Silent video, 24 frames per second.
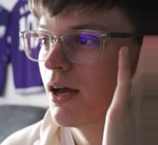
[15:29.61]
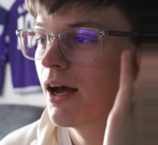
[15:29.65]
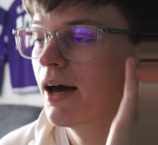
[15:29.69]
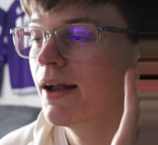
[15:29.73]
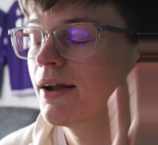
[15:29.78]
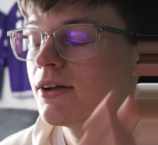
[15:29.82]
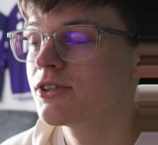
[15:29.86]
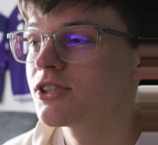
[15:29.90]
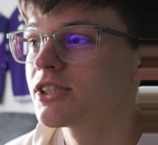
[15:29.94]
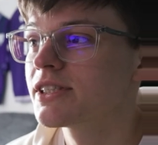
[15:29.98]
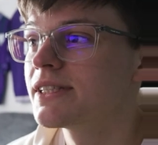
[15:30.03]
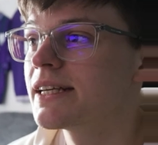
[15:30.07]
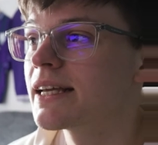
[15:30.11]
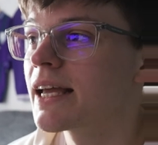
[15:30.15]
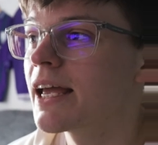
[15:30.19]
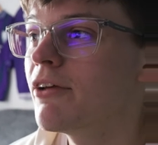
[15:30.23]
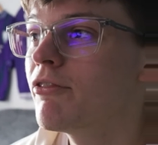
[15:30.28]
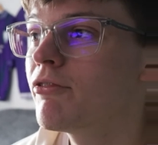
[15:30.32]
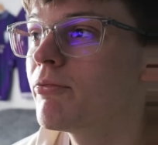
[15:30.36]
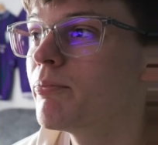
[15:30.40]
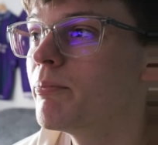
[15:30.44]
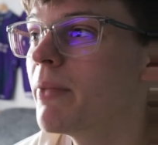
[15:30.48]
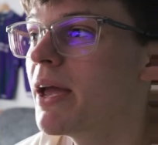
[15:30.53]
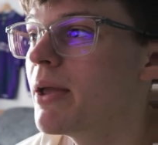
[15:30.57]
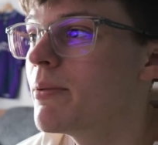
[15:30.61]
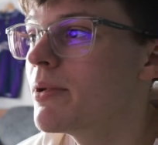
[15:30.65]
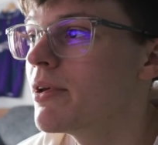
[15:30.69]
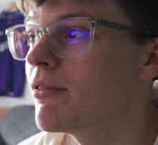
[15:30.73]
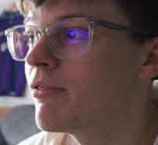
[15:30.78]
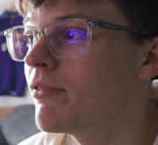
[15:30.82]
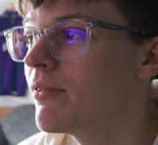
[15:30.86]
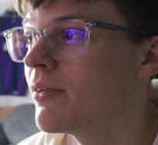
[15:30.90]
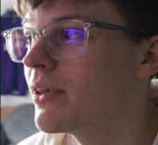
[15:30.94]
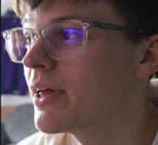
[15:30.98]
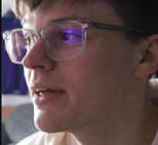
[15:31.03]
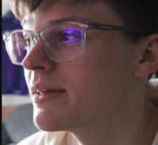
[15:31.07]
And I just think if
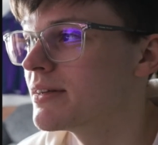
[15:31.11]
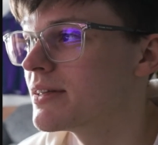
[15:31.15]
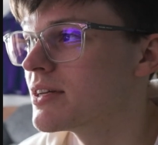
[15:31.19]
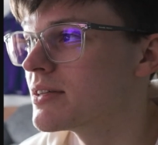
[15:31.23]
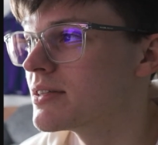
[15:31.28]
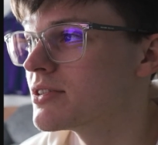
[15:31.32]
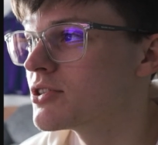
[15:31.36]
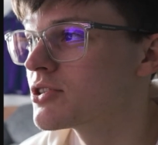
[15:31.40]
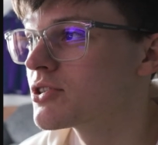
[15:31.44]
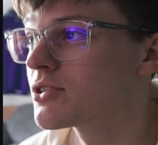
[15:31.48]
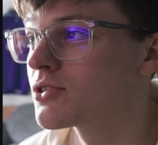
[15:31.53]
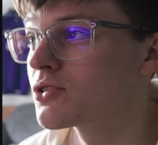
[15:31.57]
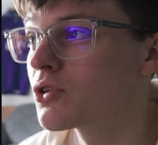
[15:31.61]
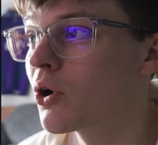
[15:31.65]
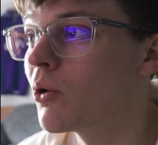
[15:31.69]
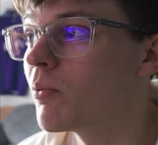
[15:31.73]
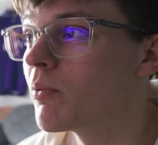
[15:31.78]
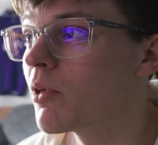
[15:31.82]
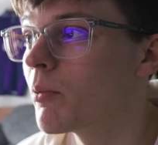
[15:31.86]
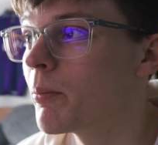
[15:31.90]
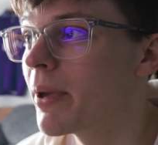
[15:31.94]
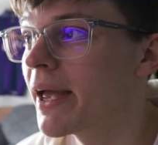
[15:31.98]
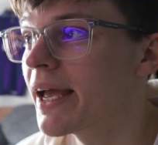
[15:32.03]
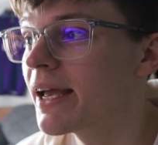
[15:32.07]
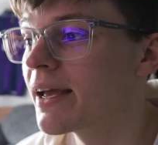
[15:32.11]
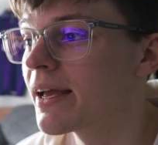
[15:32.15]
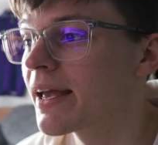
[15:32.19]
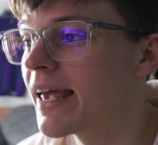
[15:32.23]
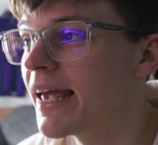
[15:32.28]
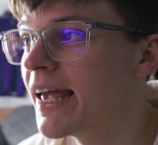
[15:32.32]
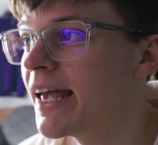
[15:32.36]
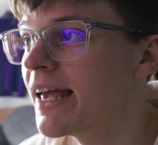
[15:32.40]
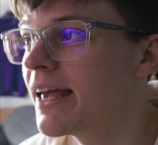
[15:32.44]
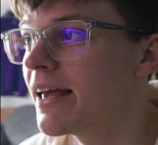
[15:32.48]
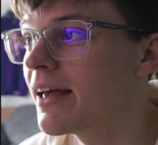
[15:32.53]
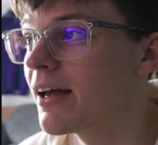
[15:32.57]
they just stop the pink
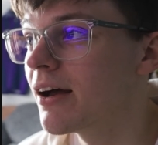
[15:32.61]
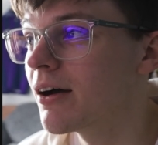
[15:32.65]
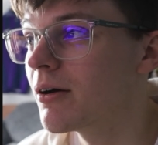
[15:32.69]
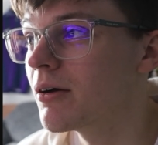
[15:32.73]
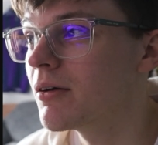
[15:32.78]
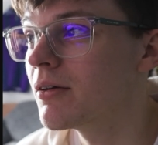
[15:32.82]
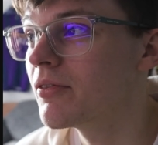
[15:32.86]
here,